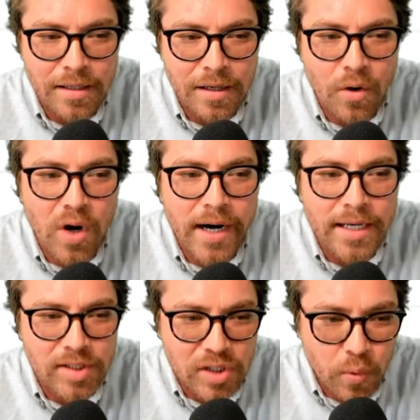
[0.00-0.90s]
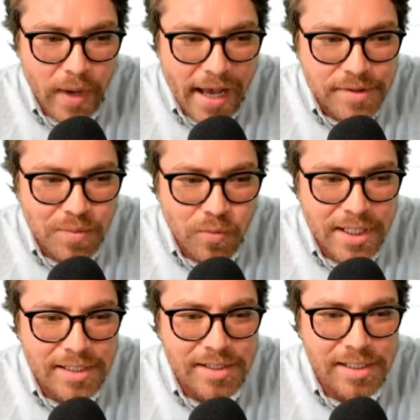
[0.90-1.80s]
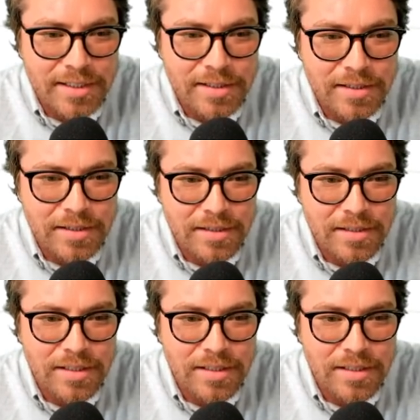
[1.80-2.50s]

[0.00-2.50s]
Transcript: All right, so we have some witnesses.